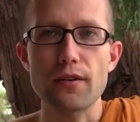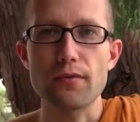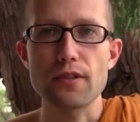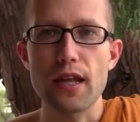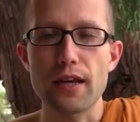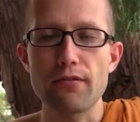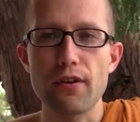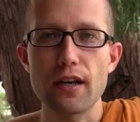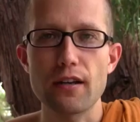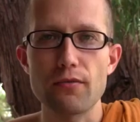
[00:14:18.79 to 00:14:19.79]
It was like a
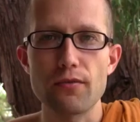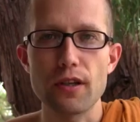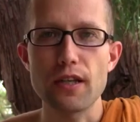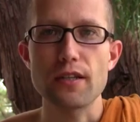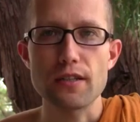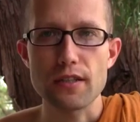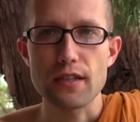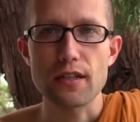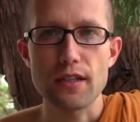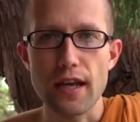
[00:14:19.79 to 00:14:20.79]
final release.
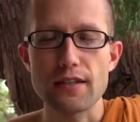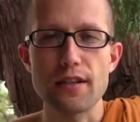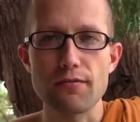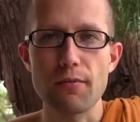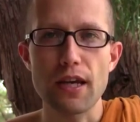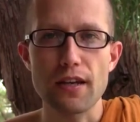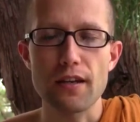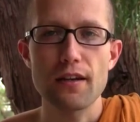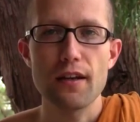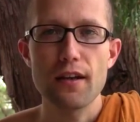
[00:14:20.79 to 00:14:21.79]
And yes, I've made it.